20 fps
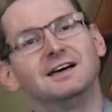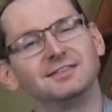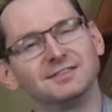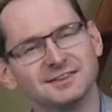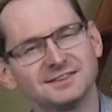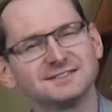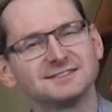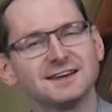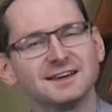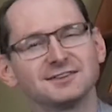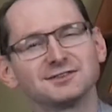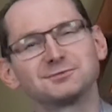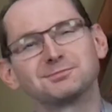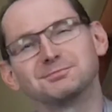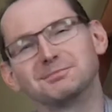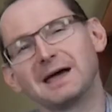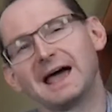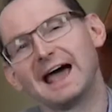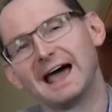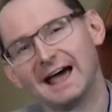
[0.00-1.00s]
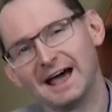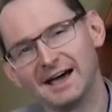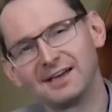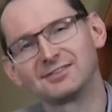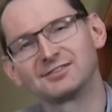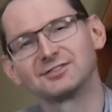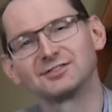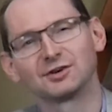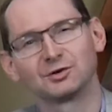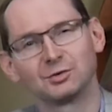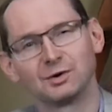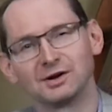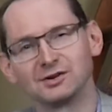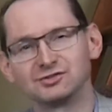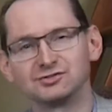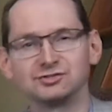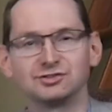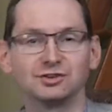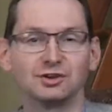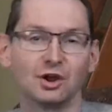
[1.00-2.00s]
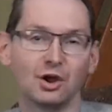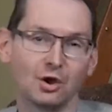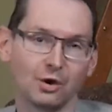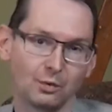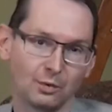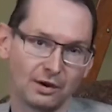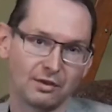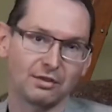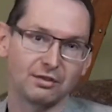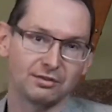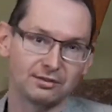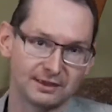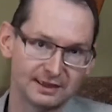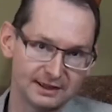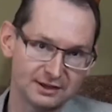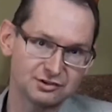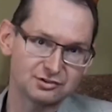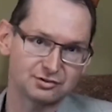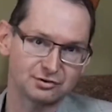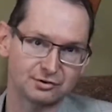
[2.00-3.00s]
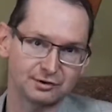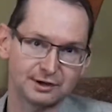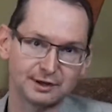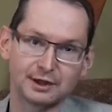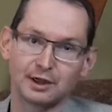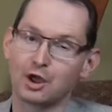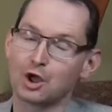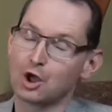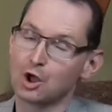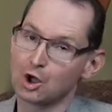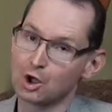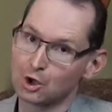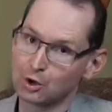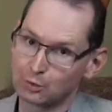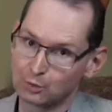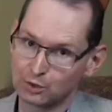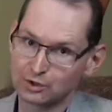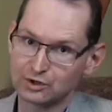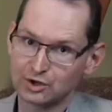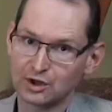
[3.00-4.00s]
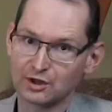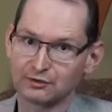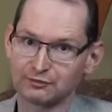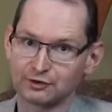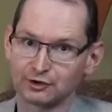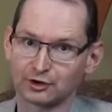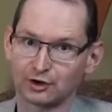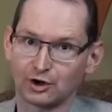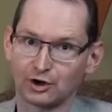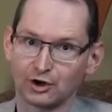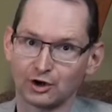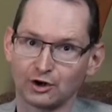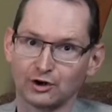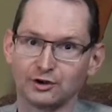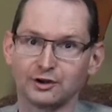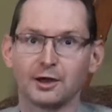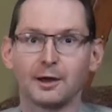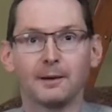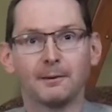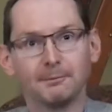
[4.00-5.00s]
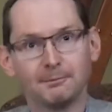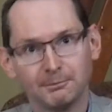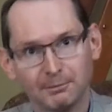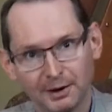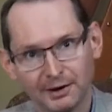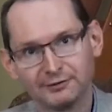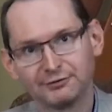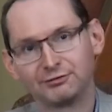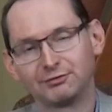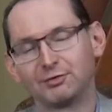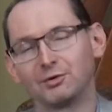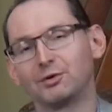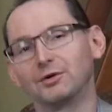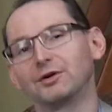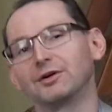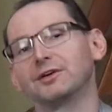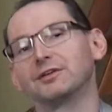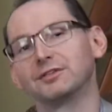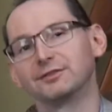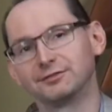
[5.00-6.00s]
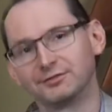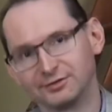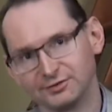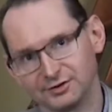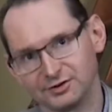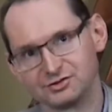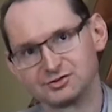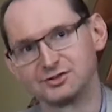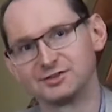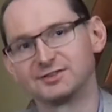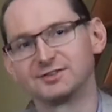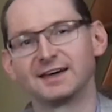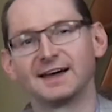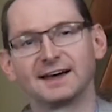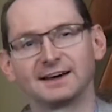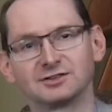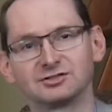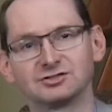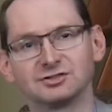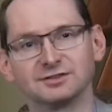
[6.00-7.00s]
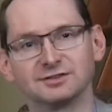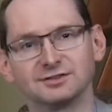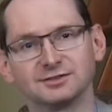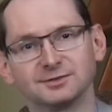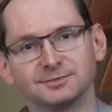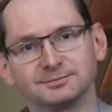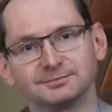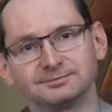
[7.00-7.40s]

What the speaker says: This test asks the question whether the injury would not have occurred but for the physician's actions.